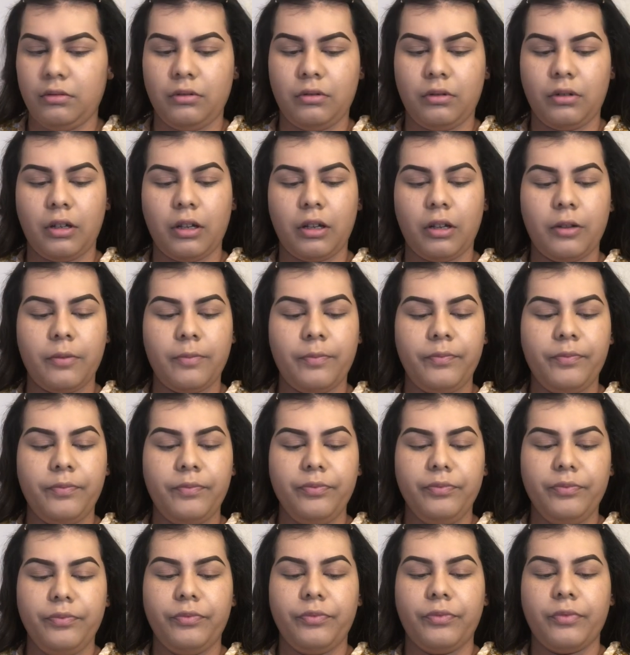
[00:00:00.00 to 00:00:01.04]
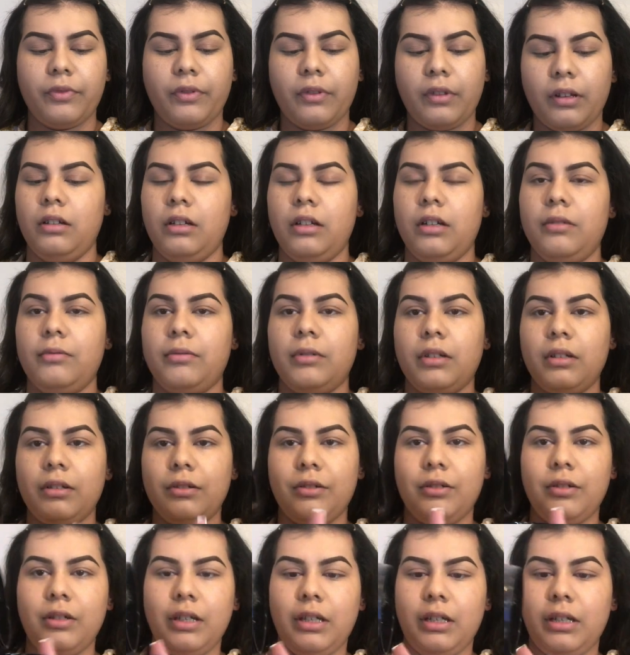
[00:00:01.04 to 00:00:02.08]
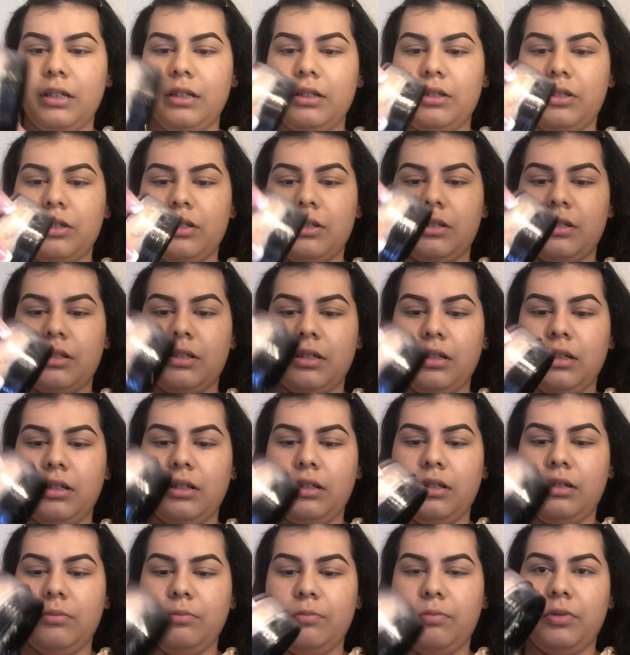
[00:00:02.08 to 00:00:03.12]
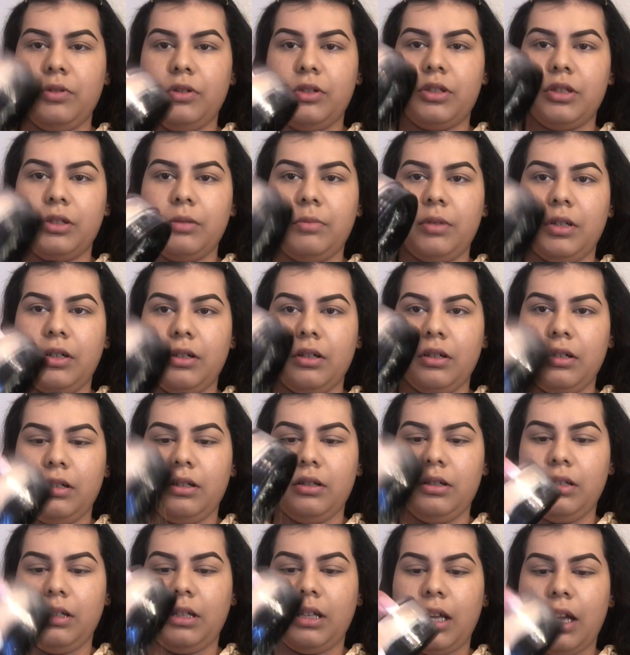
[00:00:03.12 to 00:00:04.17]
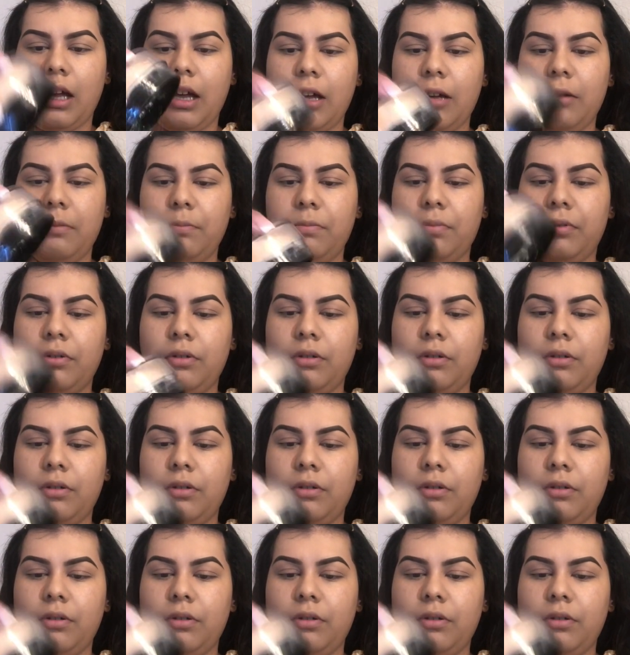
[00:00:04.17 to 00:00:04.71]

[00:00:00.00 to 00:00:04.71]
Okay. And I'm gonna go ahead and just put some here on the cap.